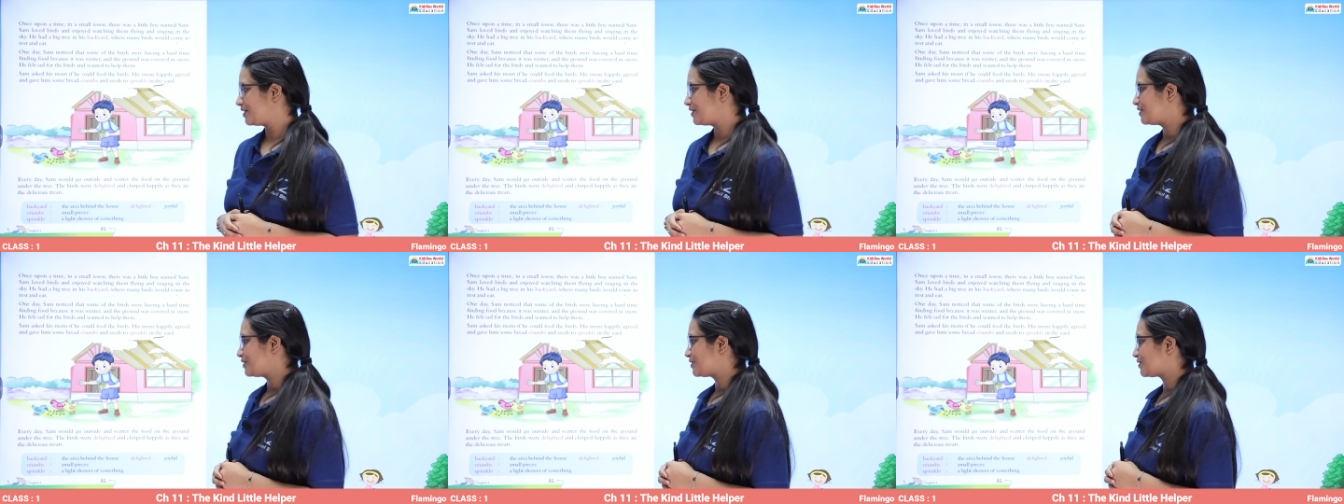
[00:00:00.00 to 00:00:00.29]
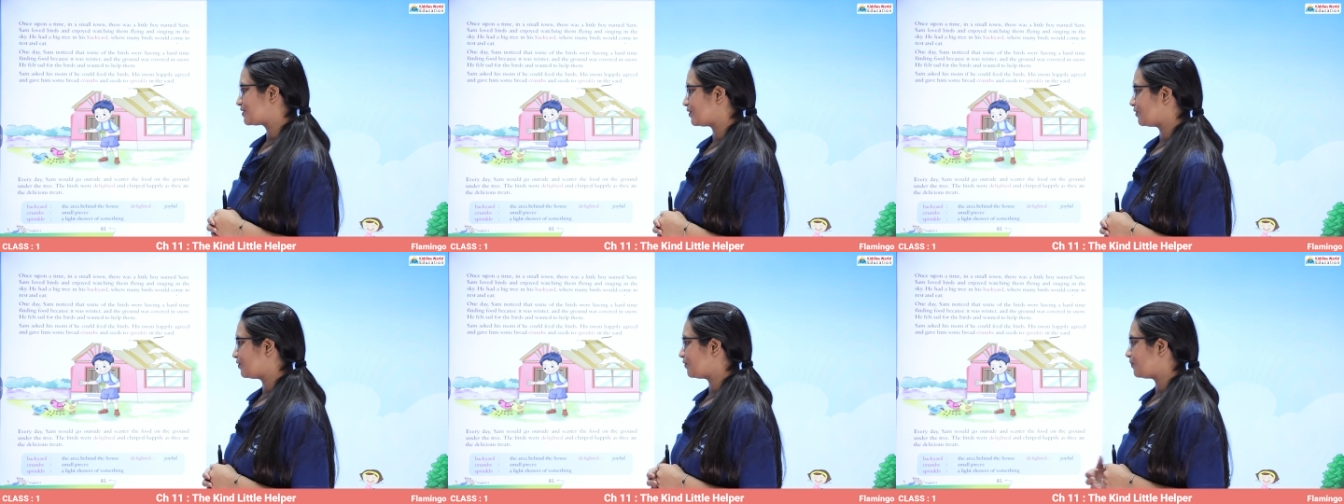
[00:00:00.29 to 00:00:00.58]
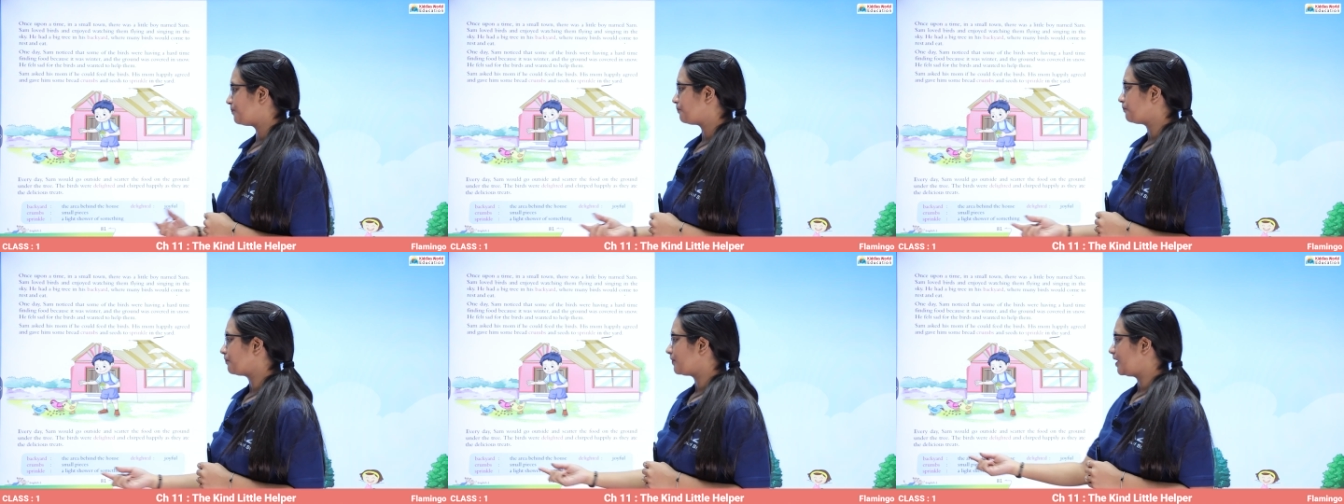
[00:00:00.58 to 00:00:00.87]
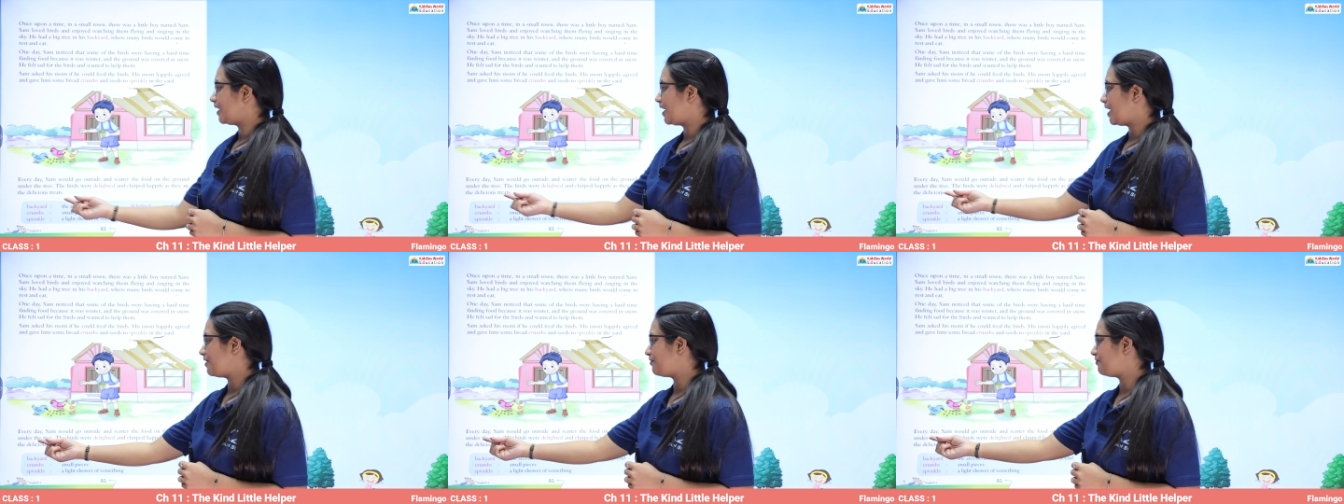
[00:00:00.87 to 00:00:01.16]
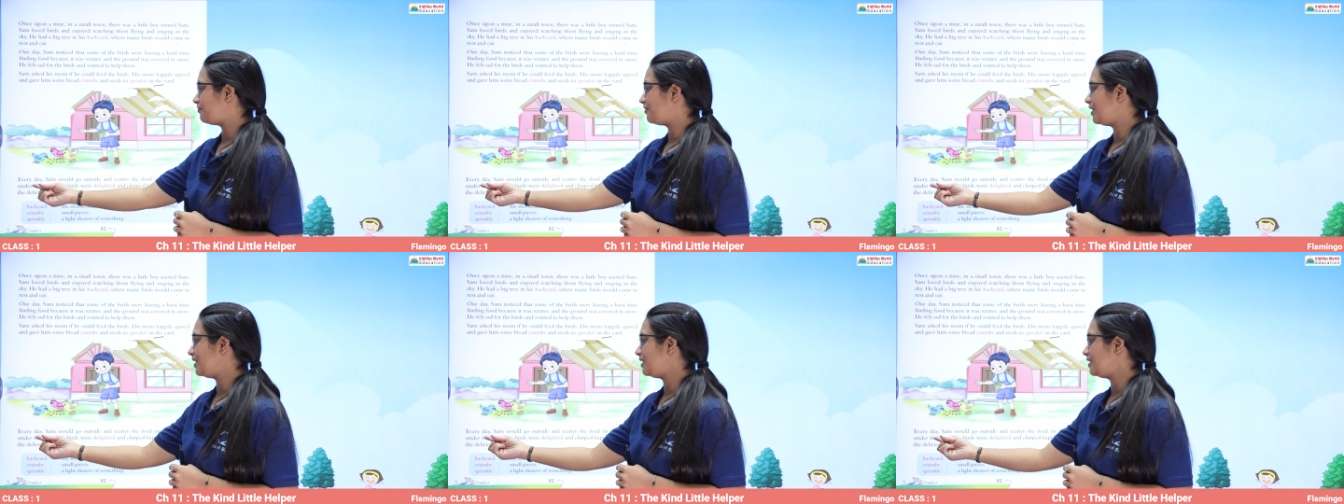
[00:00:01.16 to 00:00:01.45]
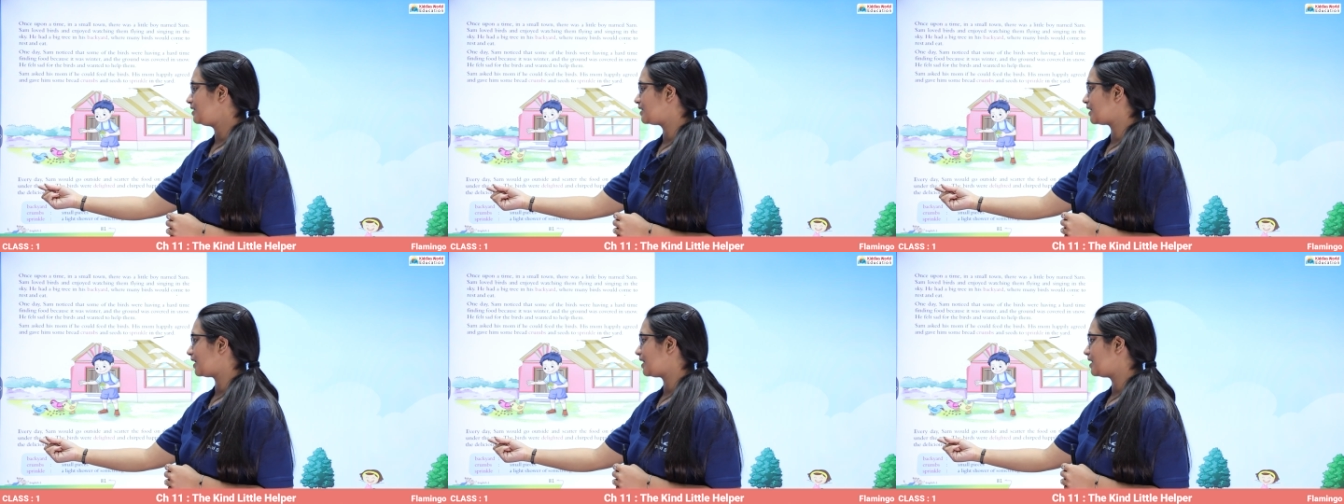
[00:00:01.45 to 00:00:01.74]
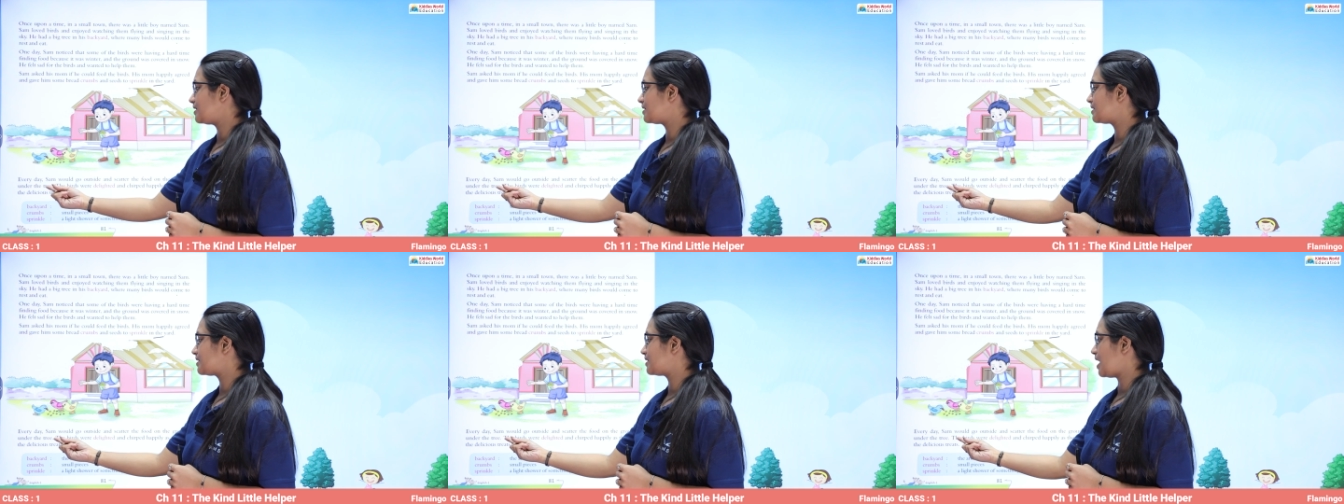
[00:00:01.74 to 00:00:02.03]
So every
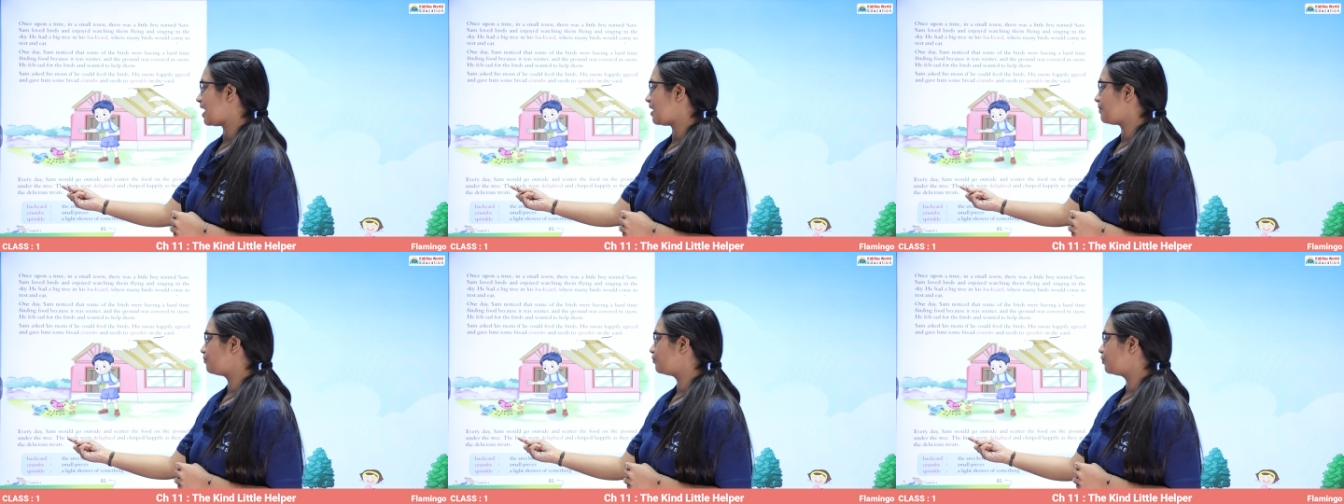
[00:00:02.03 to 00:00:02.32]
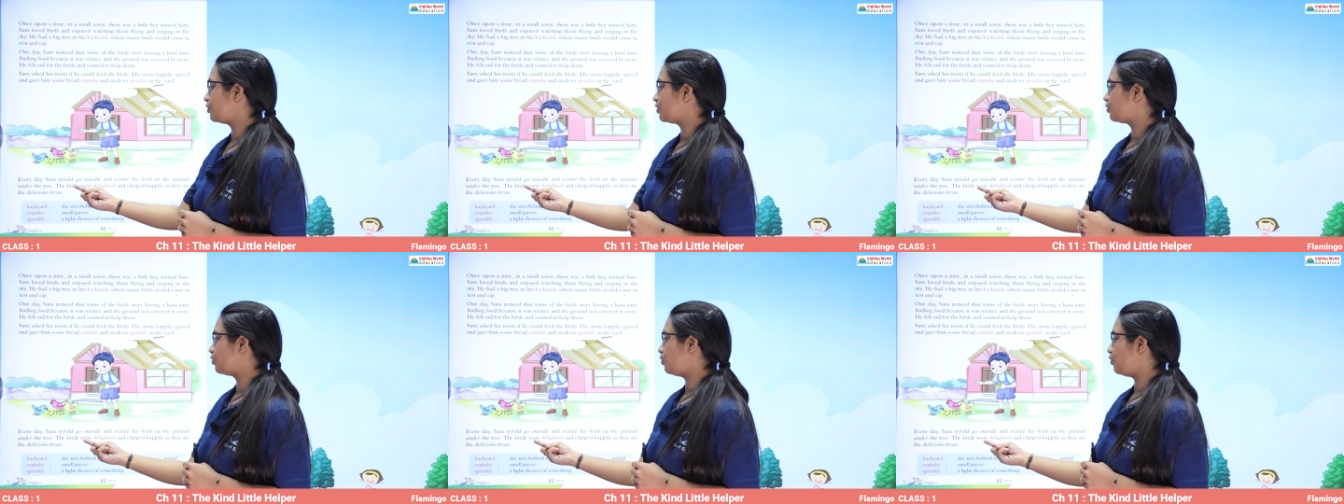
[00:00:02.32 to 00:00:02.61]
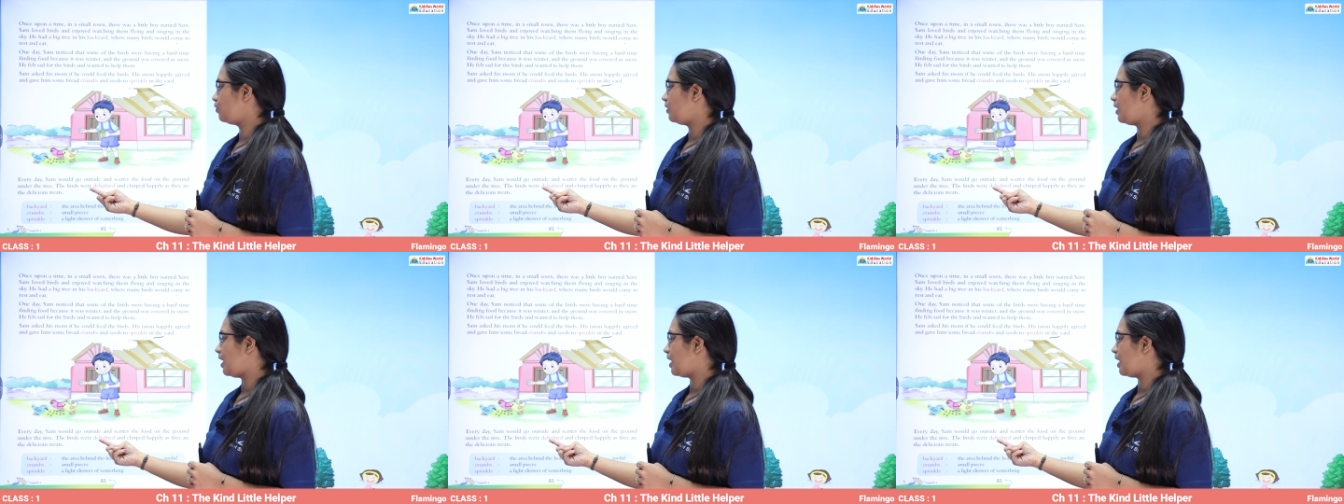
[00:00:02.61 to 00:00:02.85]
day Sam would go